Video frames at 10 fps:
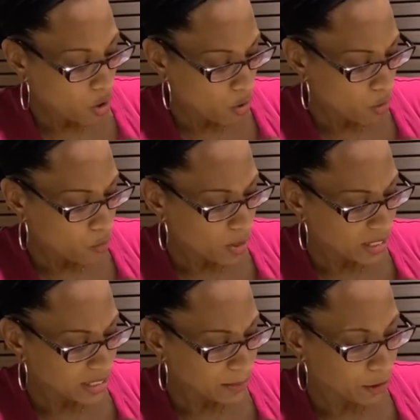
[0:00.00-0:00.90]
What
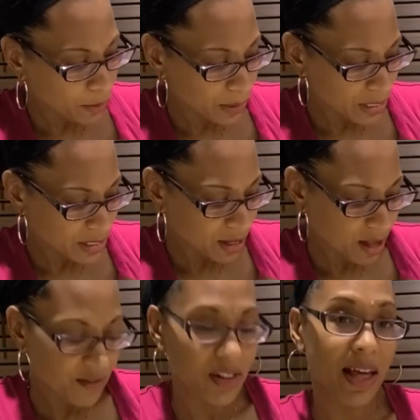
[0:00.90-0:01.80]
is the purpose
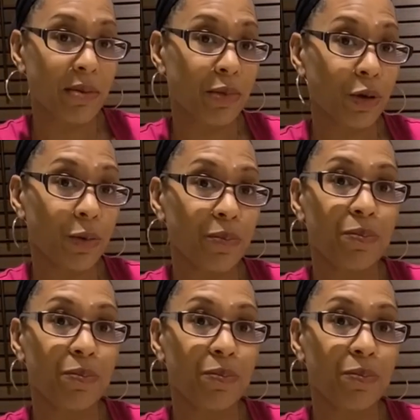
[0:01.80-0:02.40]
of a light bulb?